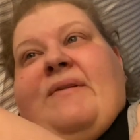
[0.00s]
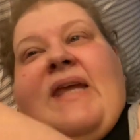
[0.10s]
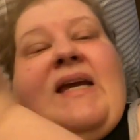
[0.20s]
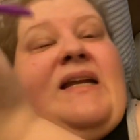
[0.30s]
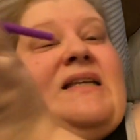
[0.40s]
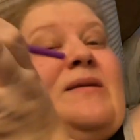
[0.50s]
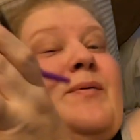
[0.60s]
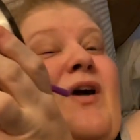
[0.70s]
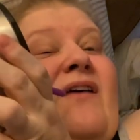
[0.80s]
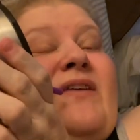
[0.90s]
Take another sip
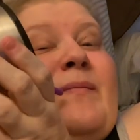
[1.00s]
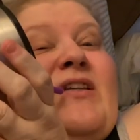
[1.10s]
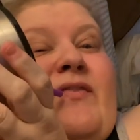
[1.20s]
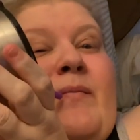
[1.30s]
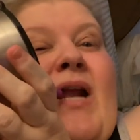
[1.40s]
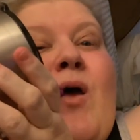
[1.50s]
of coffee. It makes you feel better.